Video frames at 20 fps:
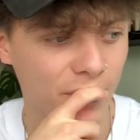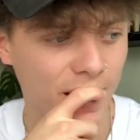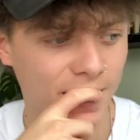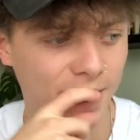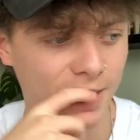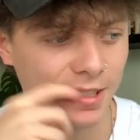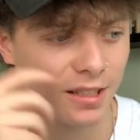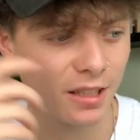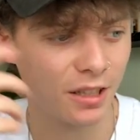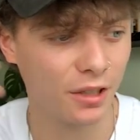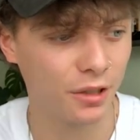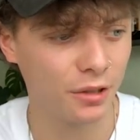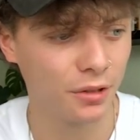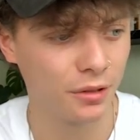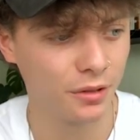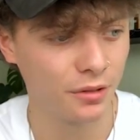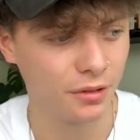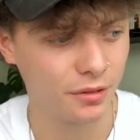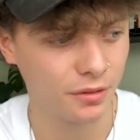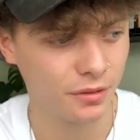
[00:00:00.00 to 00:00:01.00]

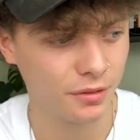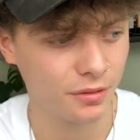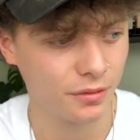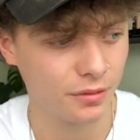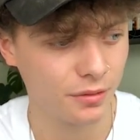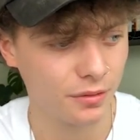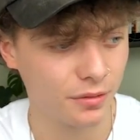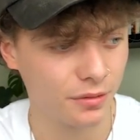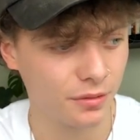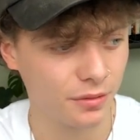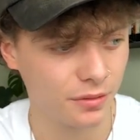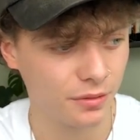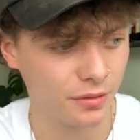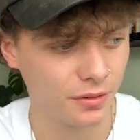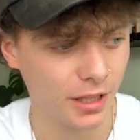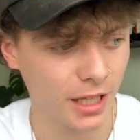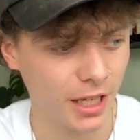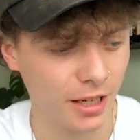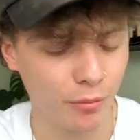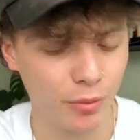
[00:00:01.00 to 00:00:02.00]
So,
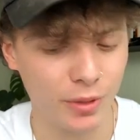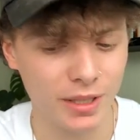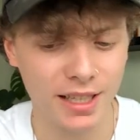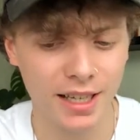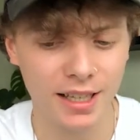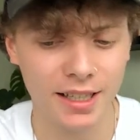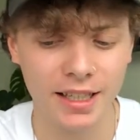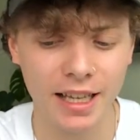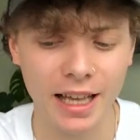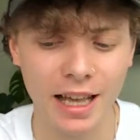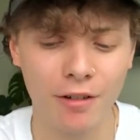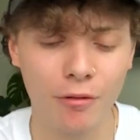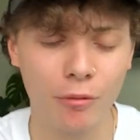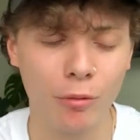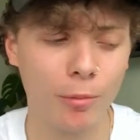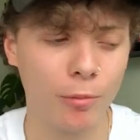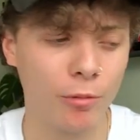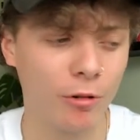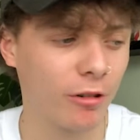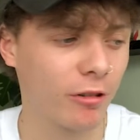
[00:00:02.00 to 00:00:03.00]
if we take care of
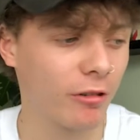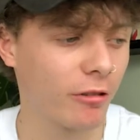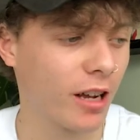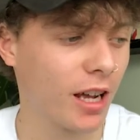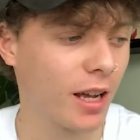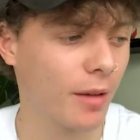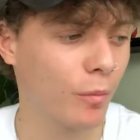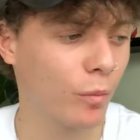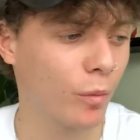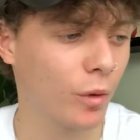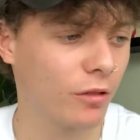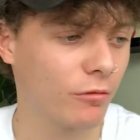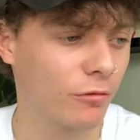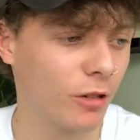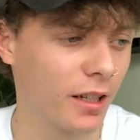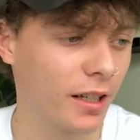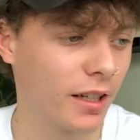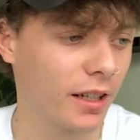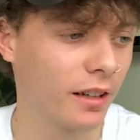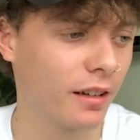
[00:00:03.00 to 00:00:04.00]
what program we're
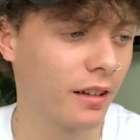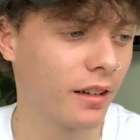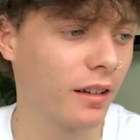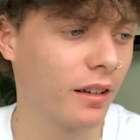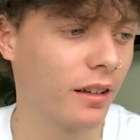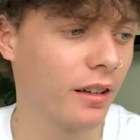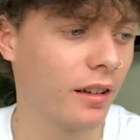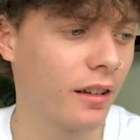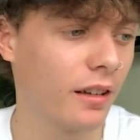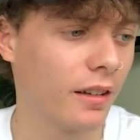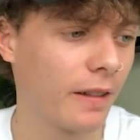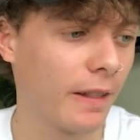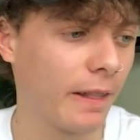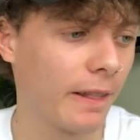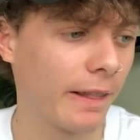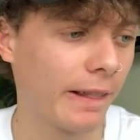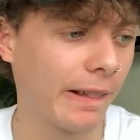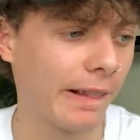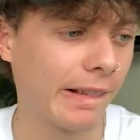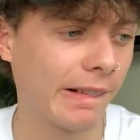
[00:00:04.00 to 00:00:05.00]
running,
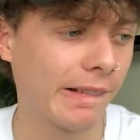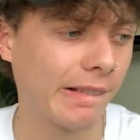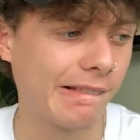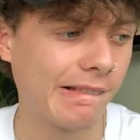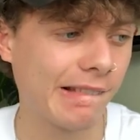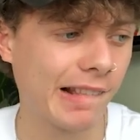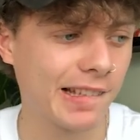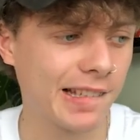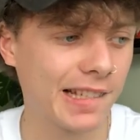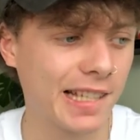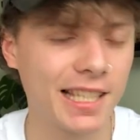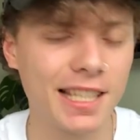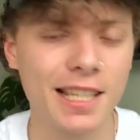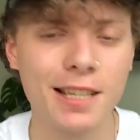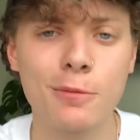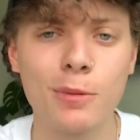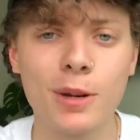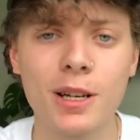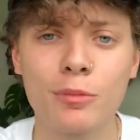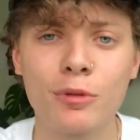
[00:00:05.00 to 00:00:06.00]
that's the
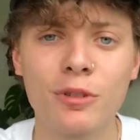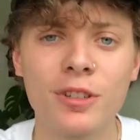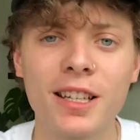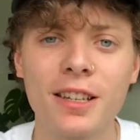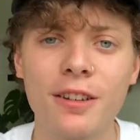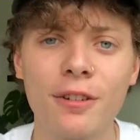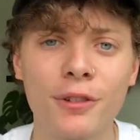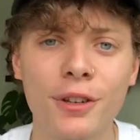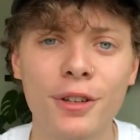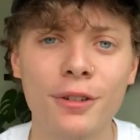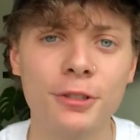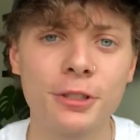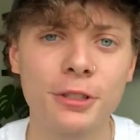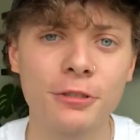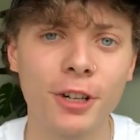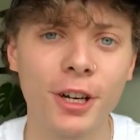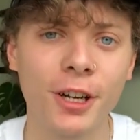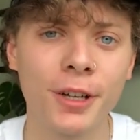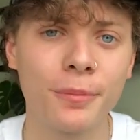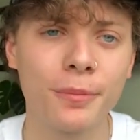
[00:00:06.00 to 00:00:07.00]
easiest way to predict your future,
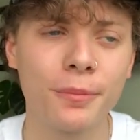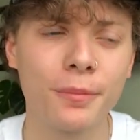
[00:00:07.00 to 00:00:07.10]
right?